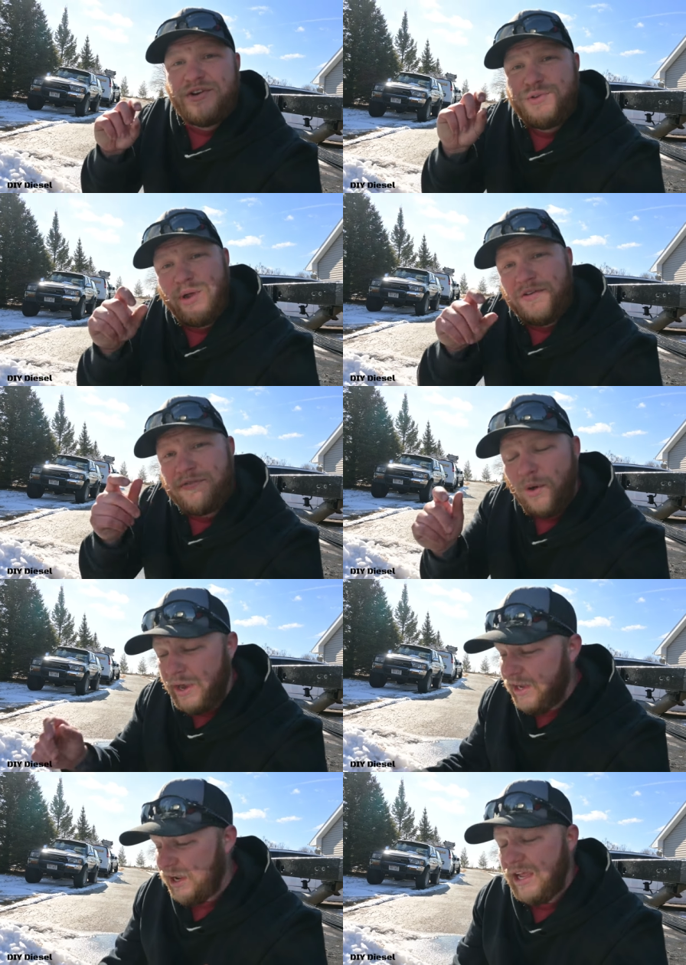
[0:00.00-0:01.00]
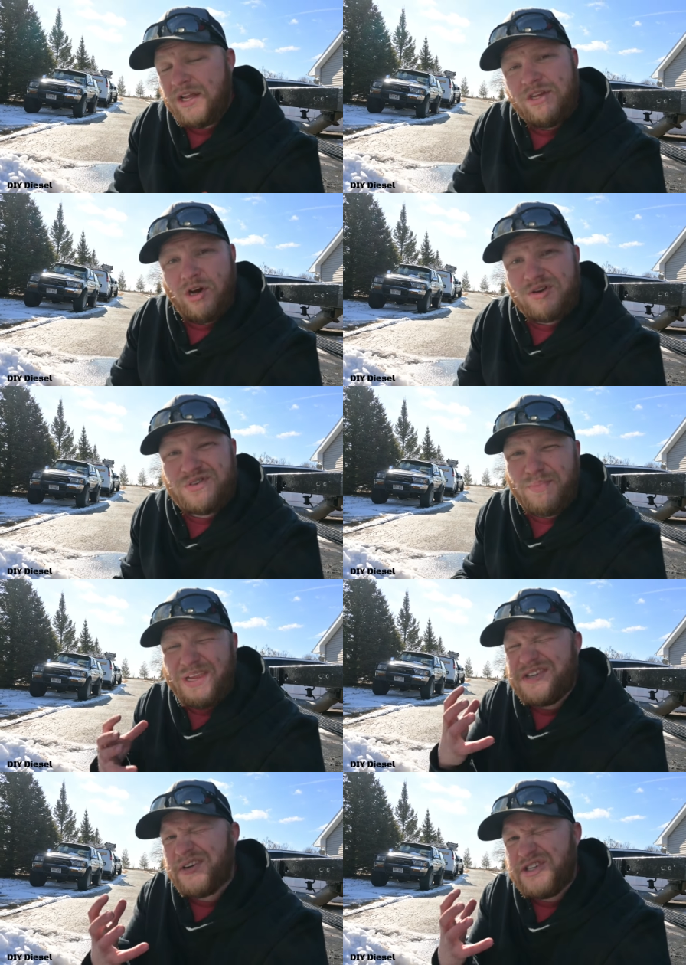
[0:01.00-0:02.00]
to avoid, you know,
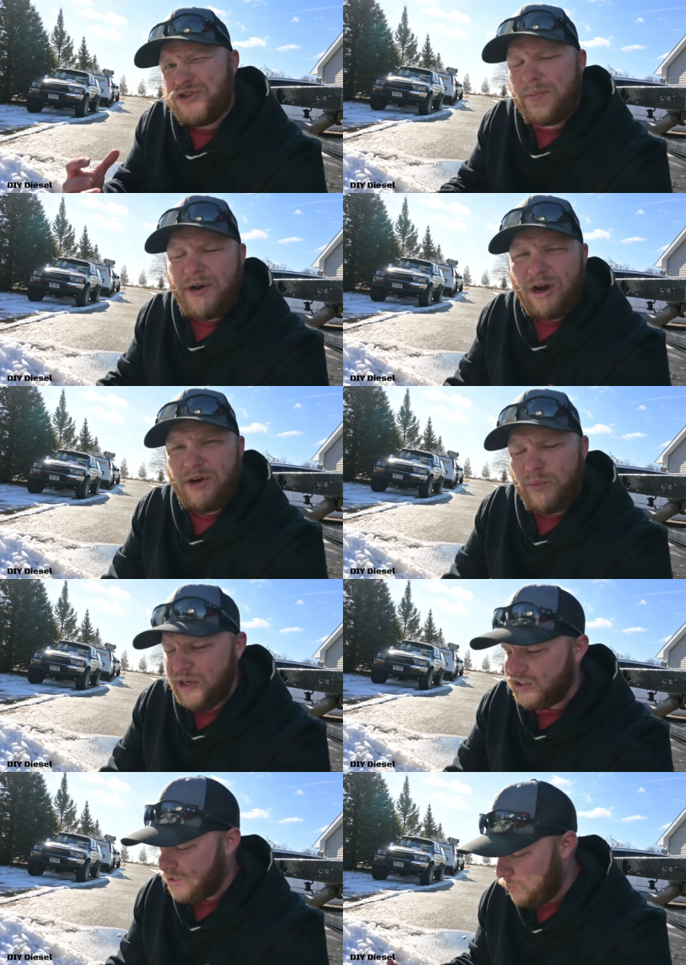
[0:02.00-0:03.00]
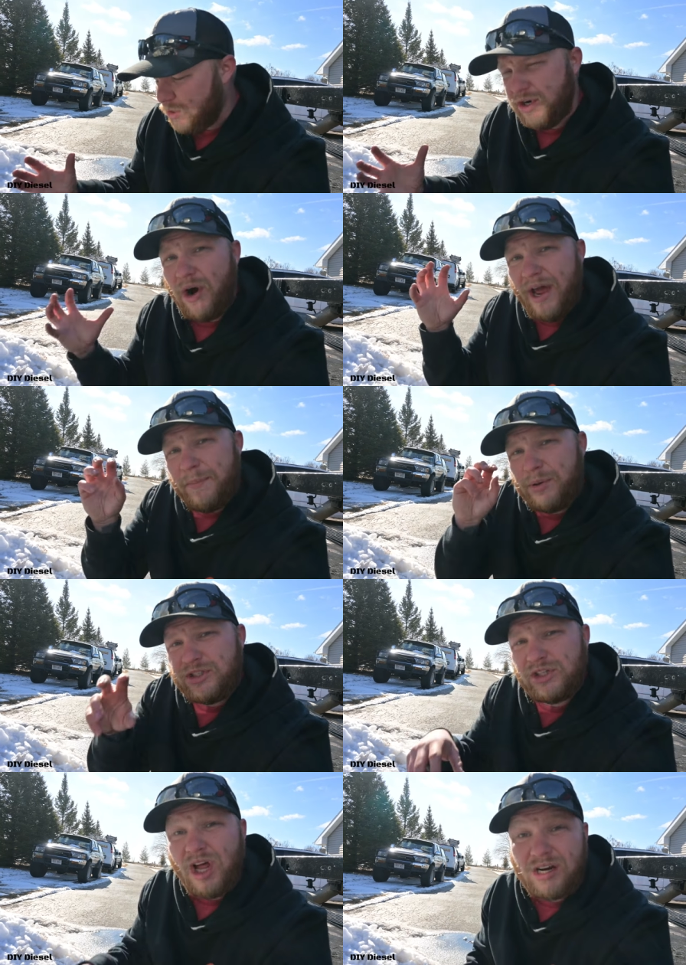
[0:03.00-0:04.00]
basically stripping out your wheel stud when you go ahead and
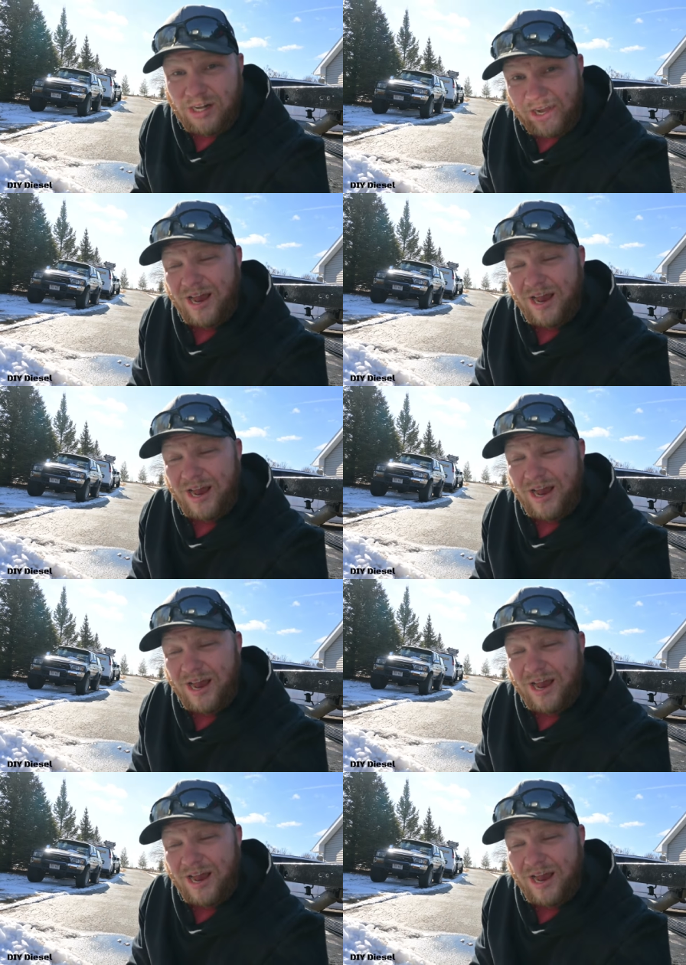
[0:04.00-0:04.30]
put your lug nut